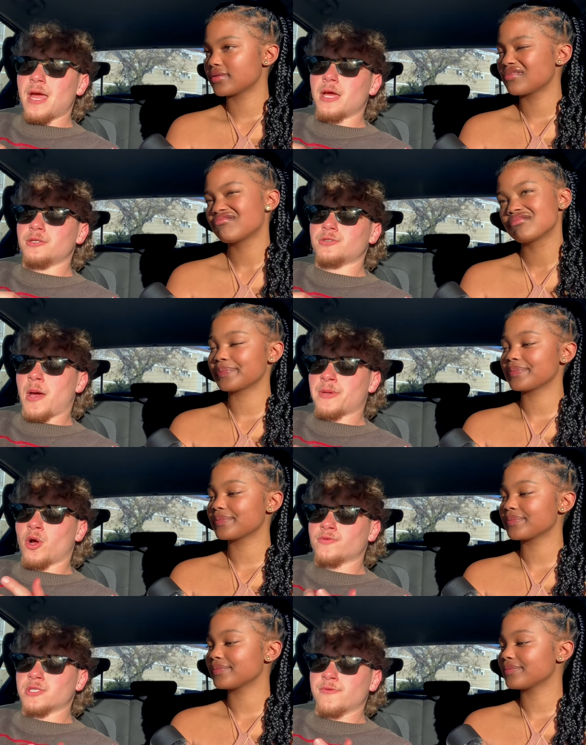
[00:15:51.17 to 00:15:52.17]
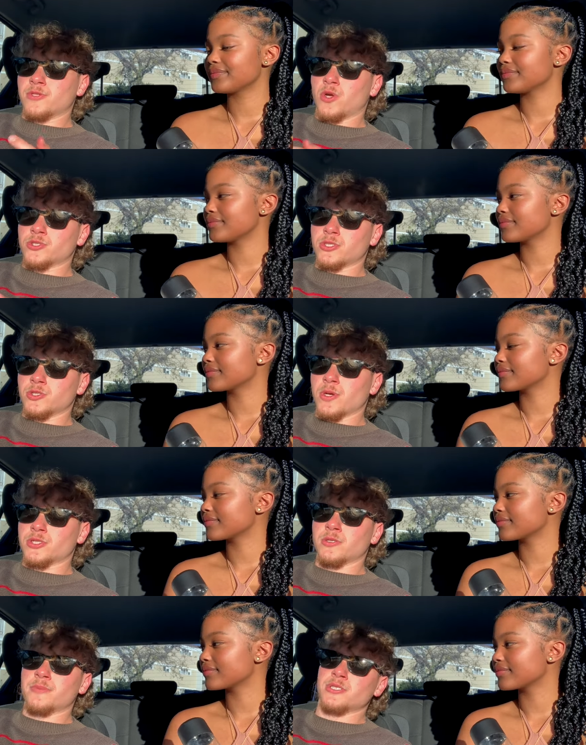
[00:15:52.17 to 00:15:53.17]
Speaker 1: and I mean, obviously, if he's asking this question,
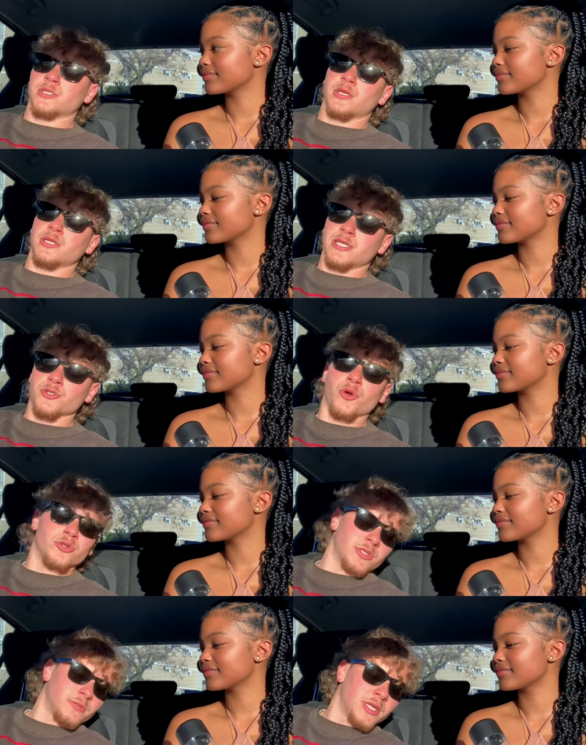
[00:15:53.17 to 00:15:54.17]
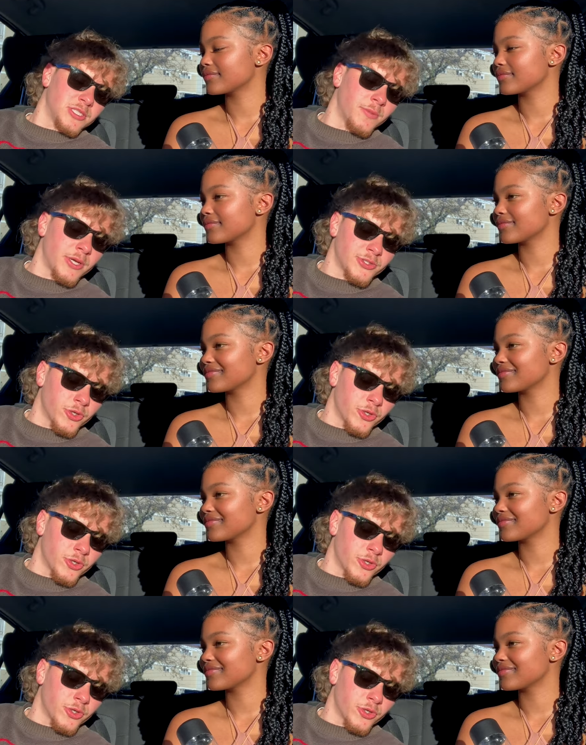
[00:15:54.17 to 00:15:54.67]
it means that he's heard some things about his